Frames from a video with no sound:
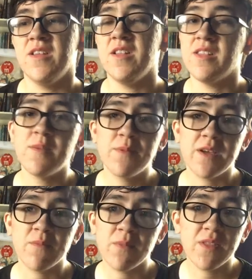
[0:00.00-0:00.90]
And
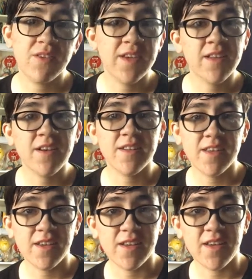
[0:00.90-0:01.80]
sometimes you cannot
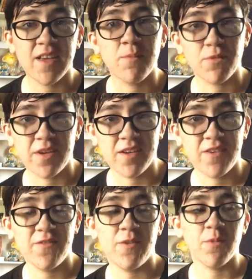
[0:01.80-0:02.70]
take a break
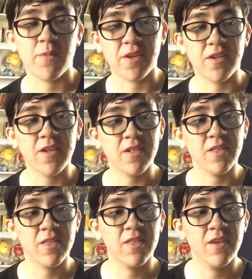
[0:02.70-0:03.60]
from your mental health.